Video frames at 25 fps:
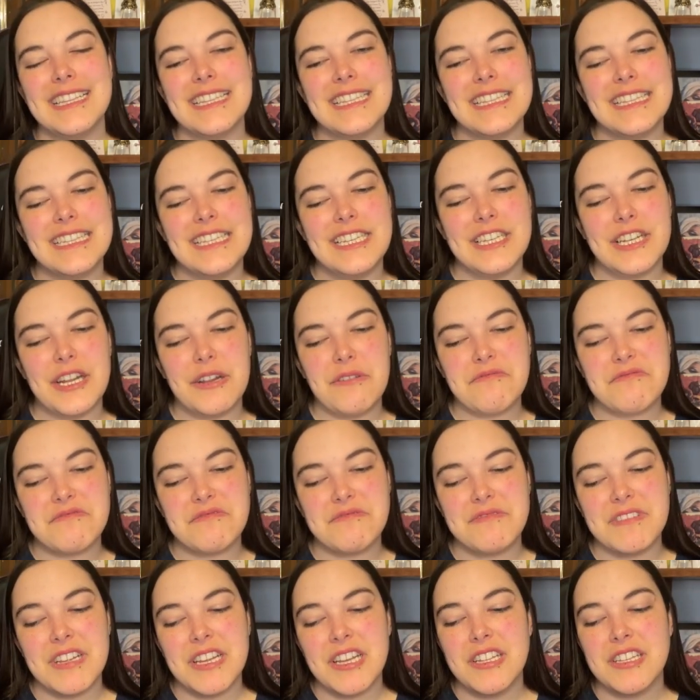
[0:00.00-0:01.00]
You know,
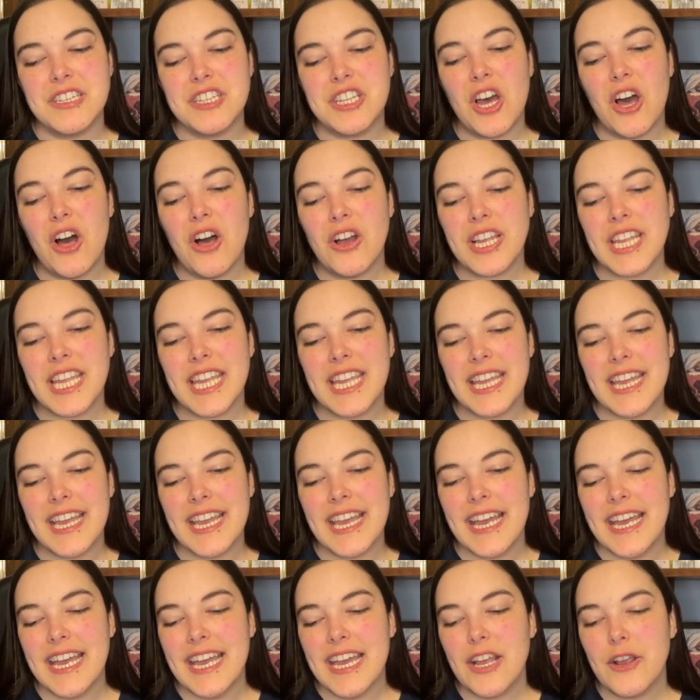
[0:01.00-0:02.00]

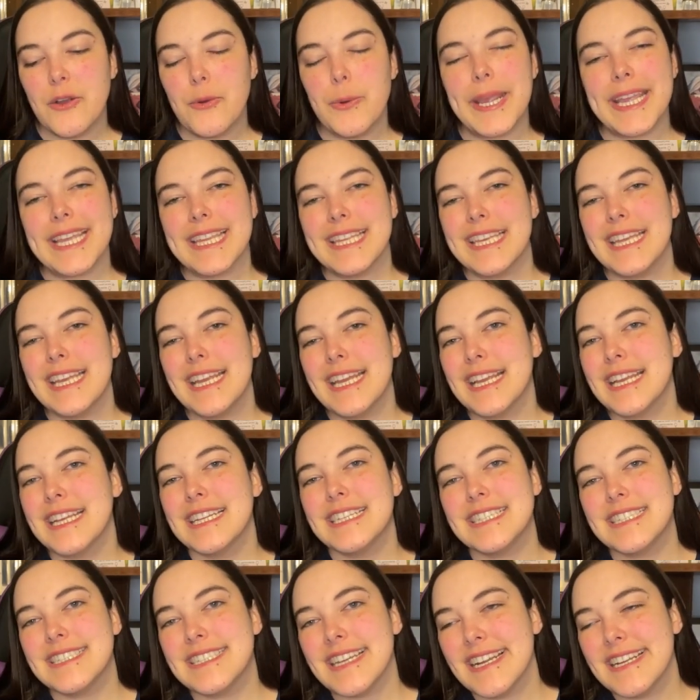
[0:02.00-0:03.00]
talking quickly and
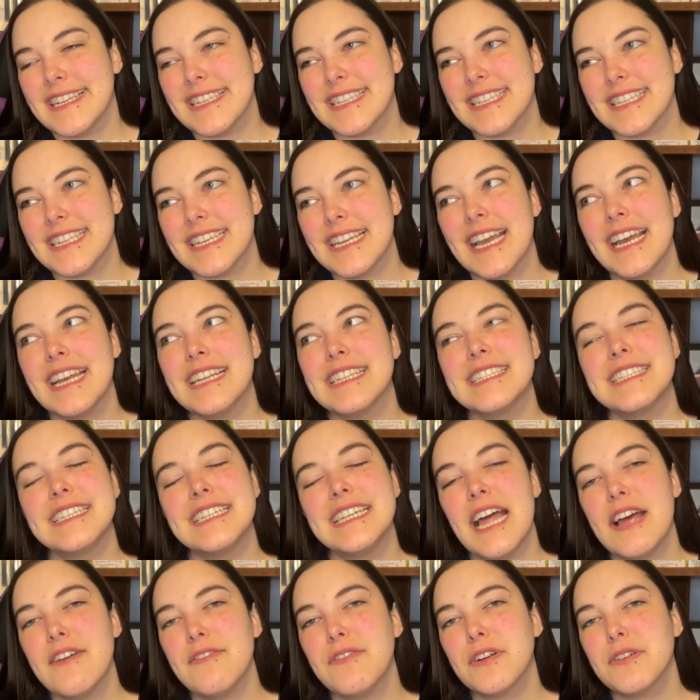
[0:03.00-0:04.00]
concisely has
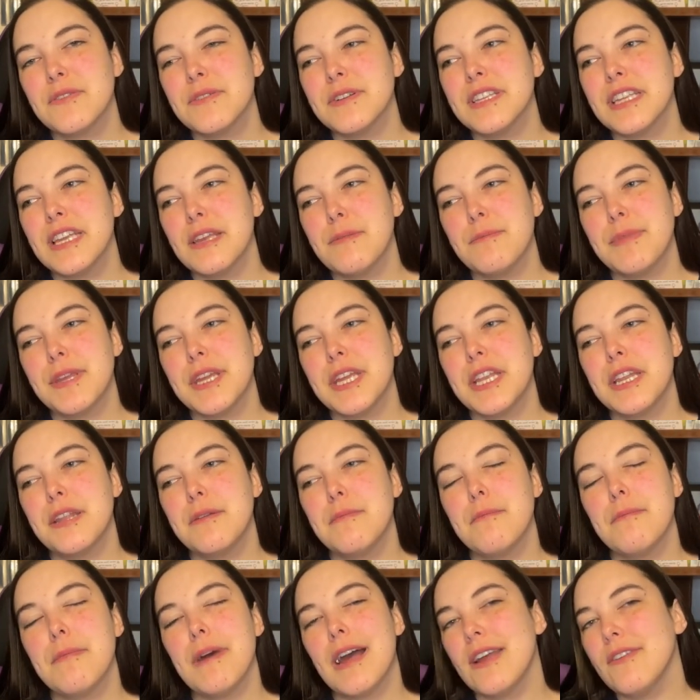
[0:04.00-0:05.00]
never really been
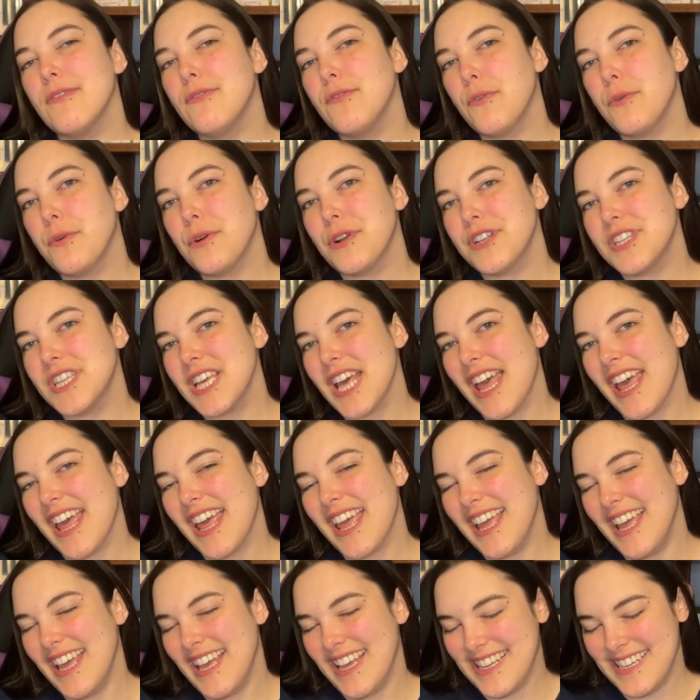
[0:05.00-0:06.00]
my
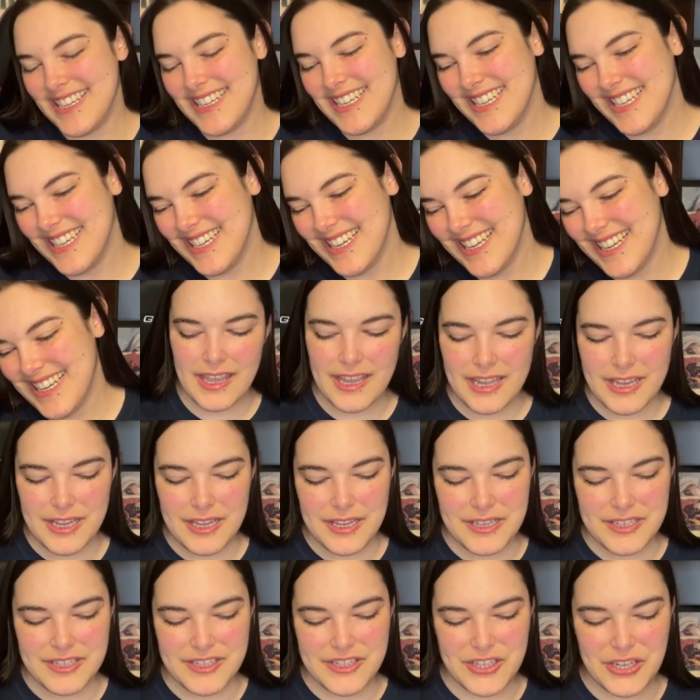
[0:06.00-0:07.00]
forte.
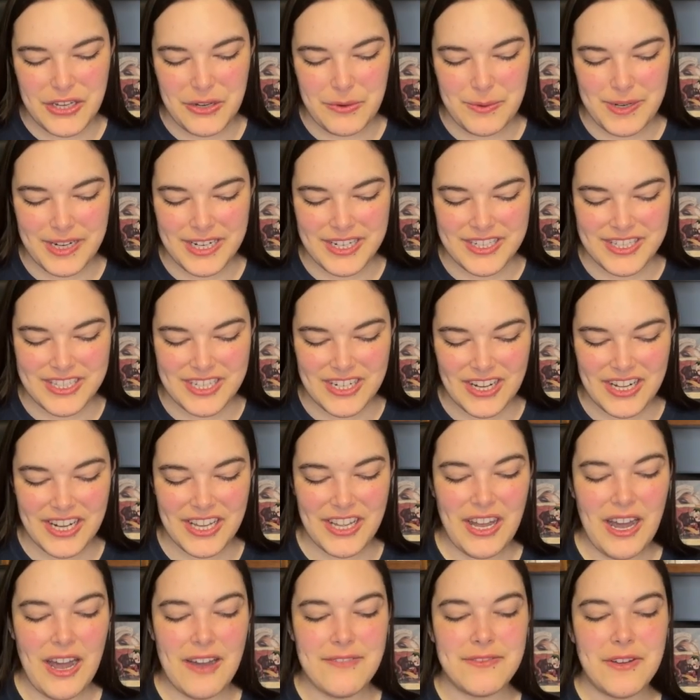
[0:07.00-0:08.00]
So we're starting
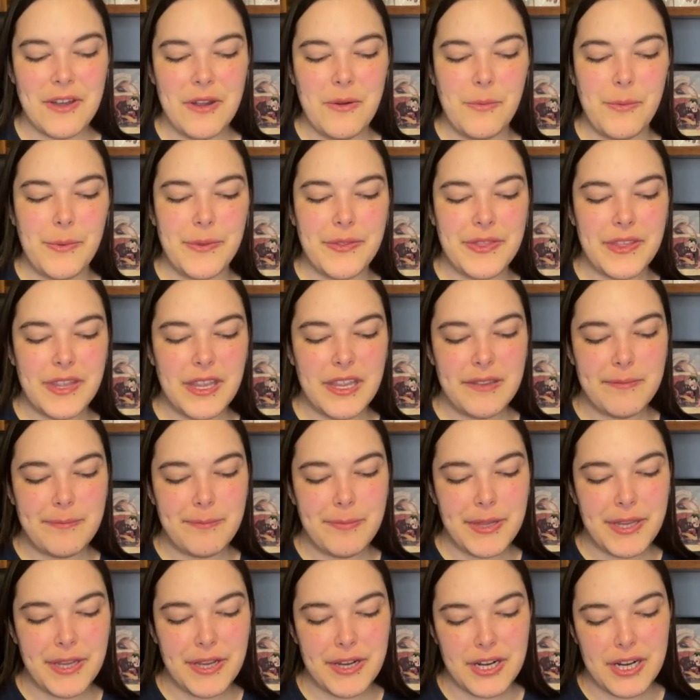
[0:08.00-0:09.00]
off with the
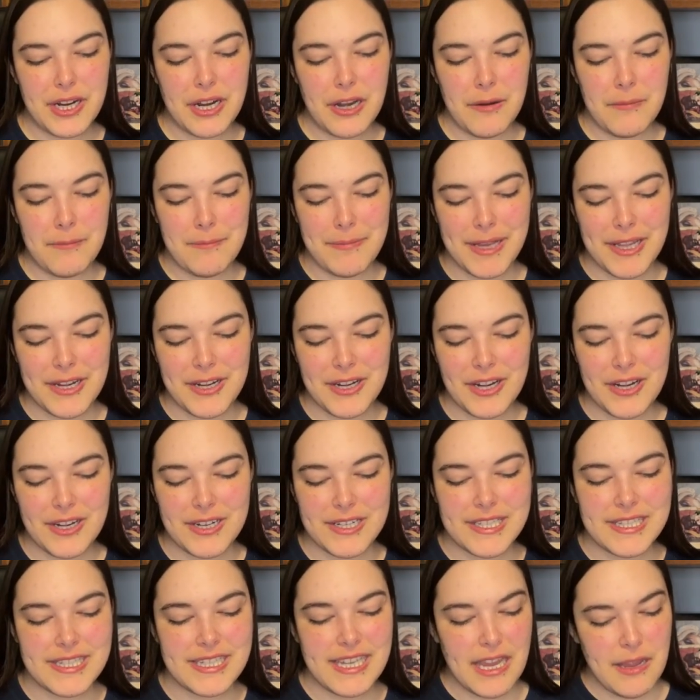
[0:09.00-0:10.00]
Pure Butter
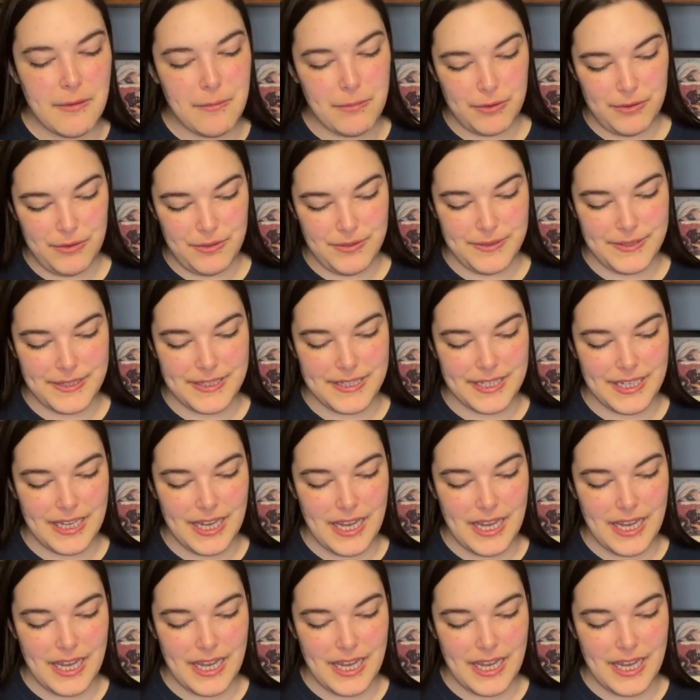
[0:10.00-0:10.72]
Sables,